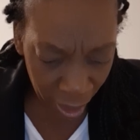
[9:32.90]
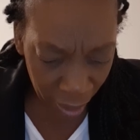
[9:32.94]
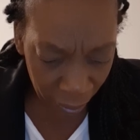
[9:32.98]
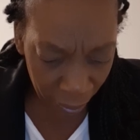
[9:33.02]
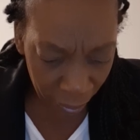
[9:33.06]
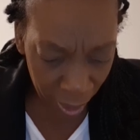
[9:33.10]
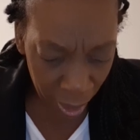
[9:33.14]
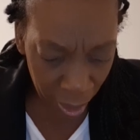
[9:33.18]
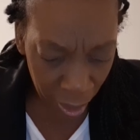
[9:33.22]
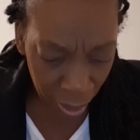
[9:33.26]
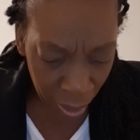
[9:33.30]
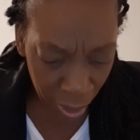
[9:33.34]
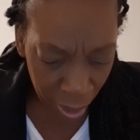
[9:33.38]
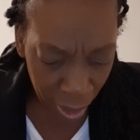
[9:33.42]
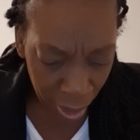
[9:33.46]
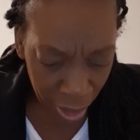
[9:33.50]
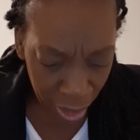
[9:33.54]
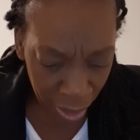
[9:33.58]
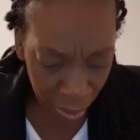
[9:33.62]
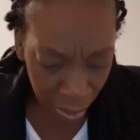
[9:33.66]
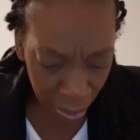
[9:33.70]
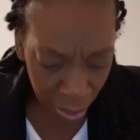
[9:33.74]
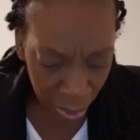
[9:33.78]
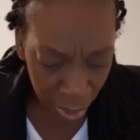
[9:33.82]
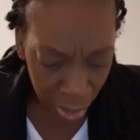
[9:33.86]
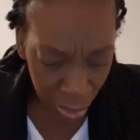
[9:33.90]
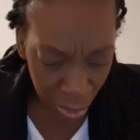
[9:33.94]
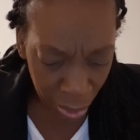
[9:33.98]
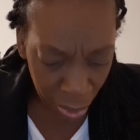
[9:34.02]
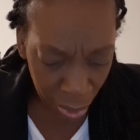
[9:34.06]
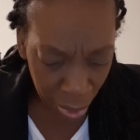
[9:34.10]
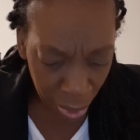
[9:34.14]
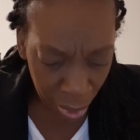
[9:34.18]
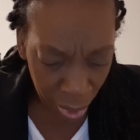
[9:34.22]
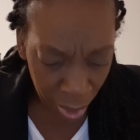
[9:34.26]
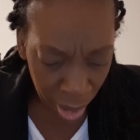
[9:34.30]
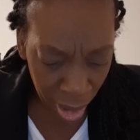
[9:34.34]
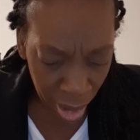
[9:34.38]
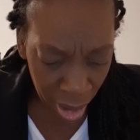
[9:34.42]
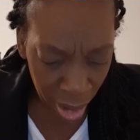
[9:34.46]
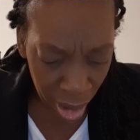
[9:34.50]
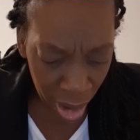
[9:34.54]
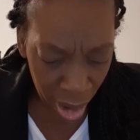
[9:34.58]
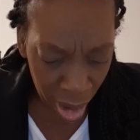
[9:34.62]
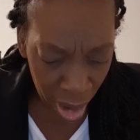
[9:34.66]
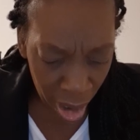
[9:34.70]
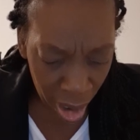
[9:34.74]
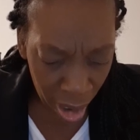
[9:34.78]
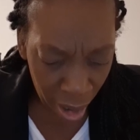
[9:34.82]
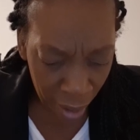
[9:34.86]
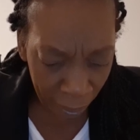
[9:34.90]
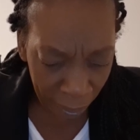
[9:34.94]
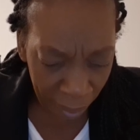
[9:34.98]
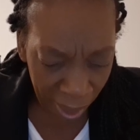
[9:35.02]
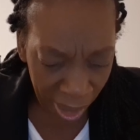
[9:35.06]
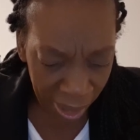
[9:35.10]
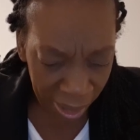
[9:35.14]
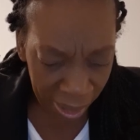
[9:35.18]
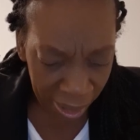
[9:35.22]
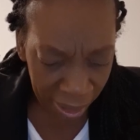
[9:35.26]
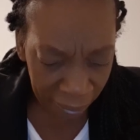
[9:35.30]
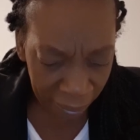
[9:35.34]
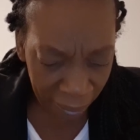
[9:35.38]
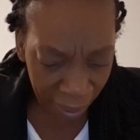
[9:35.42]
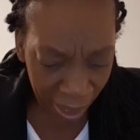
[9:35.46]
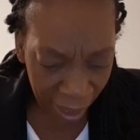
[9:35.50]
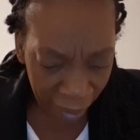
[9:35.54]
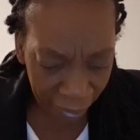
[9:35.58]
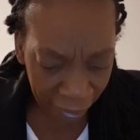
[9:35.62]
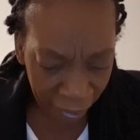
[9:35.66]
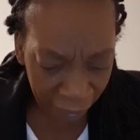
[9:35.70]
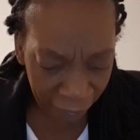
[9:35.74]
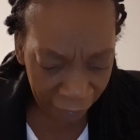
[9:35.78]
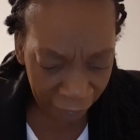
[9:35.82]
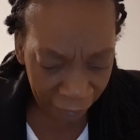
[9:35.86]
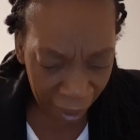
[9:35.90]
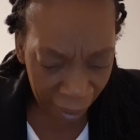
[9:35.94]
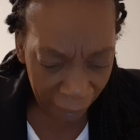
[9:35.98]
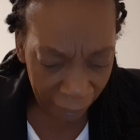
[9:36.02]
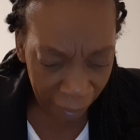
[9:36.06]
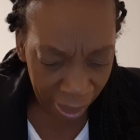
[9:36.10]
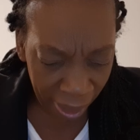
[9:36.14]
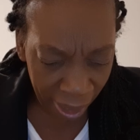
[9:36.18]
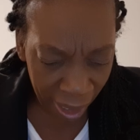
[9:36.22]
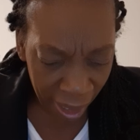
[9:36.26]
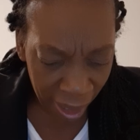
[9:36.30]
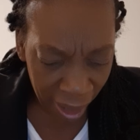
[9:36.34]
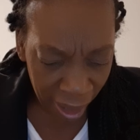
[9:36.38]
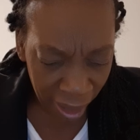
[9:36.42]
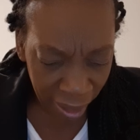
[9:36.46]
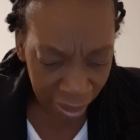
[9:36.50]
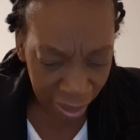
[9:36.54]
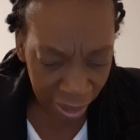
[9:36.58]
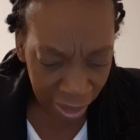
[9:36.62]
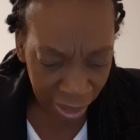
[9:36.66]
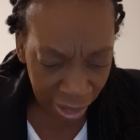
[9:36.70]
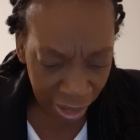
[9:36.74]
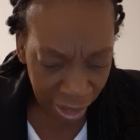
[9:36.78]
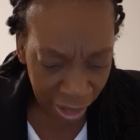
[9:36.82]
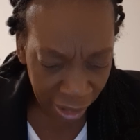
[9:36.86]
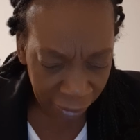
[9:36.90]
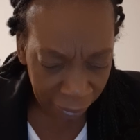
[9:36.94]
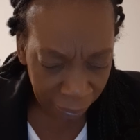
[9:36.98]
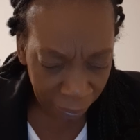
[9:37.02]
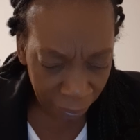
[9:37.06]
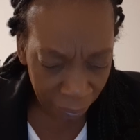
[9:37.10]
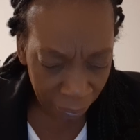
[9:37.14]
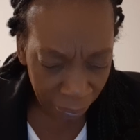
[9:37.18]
but Lord, you are building back the family altar.